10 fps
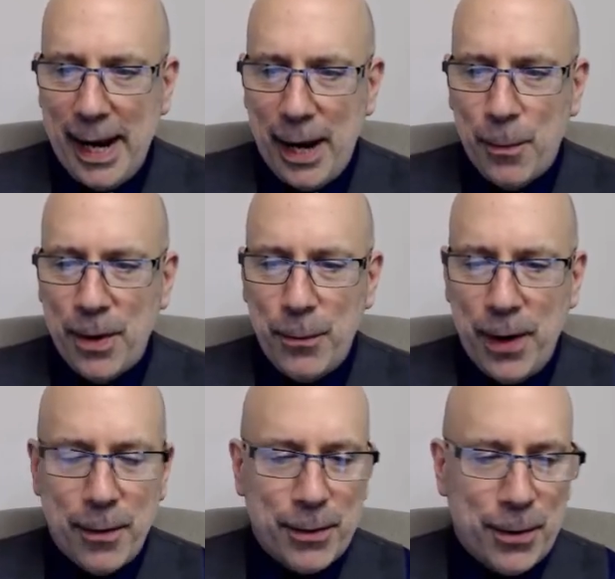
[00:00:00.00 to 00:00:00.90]
And when
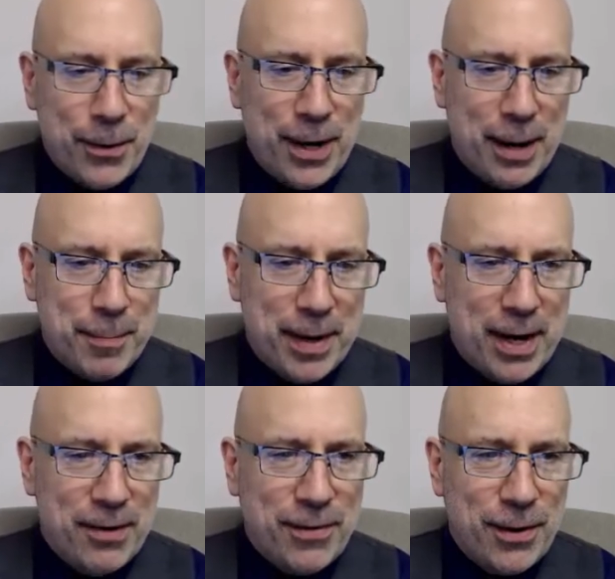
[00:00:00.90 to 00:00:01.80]
we were growing up,
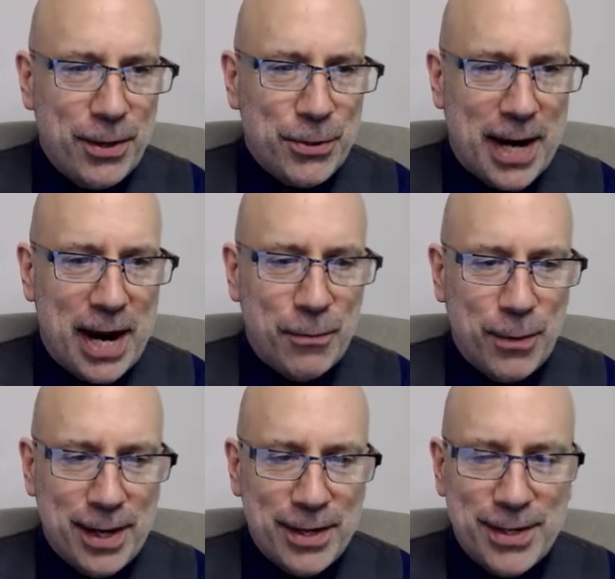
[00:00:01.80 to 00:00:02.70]
Vernon Drive
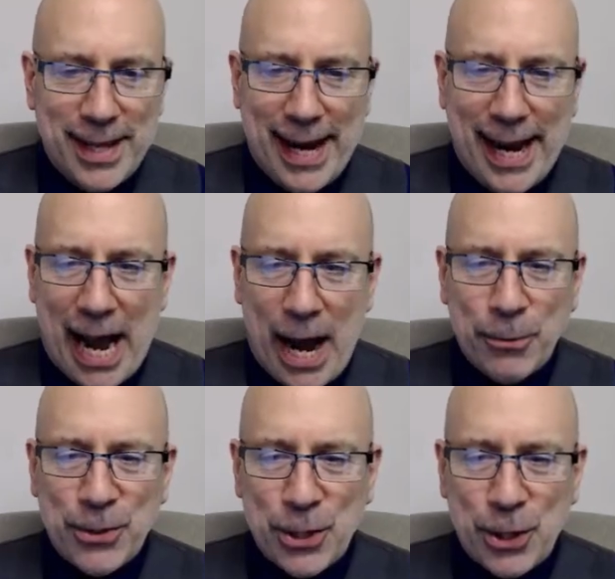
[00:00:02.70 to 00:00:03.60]
was the
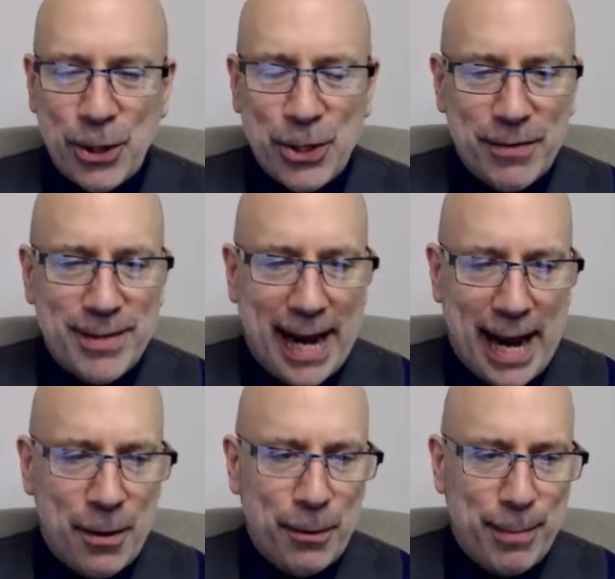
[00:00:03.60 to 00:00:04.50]
outskirts of
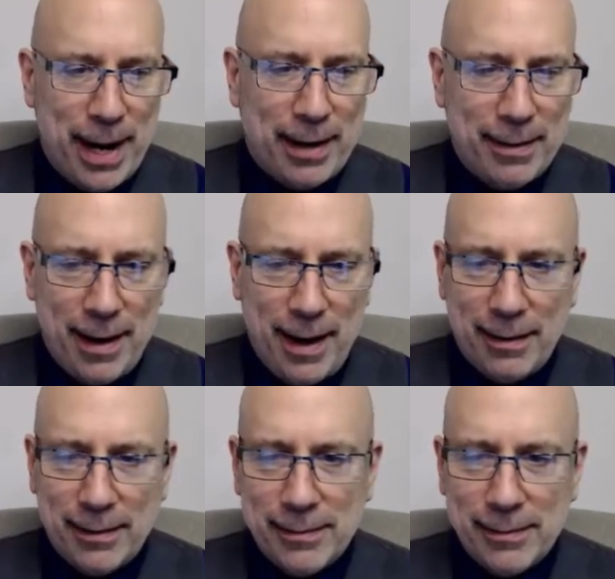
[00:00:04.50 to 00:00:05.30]
town back then.